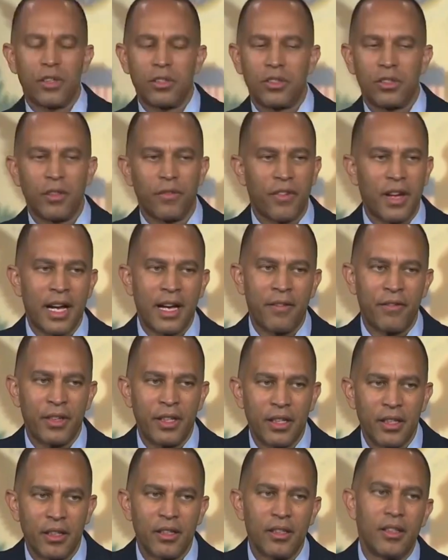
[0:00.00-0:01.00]
right now
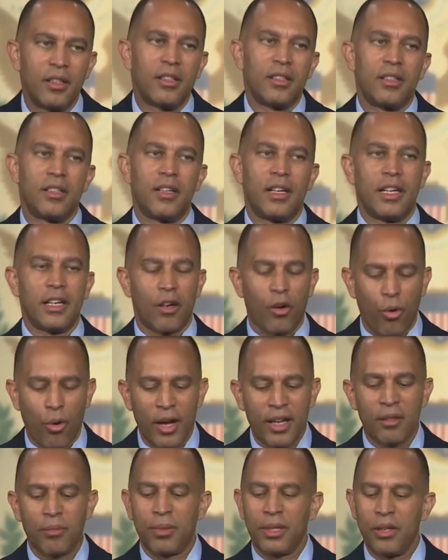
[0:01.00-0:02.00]
we have the first
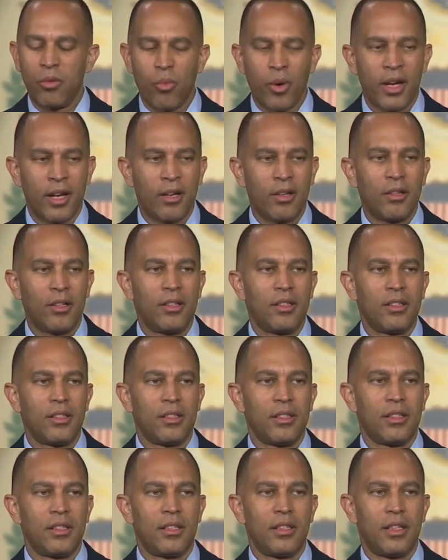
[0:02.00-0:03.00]
African-American
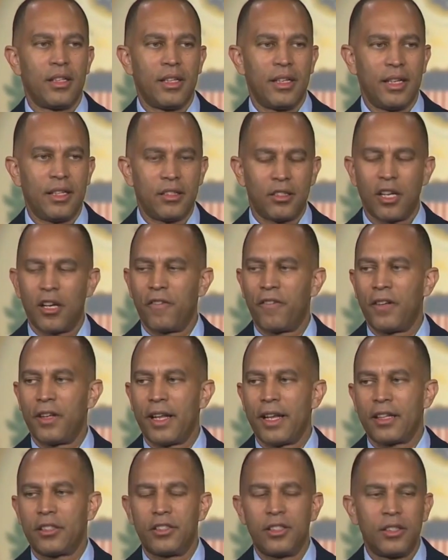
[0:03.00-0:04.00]
ever who has
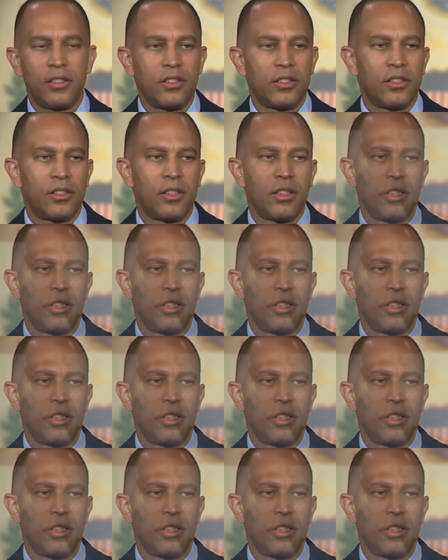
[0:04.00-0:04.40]
been sworn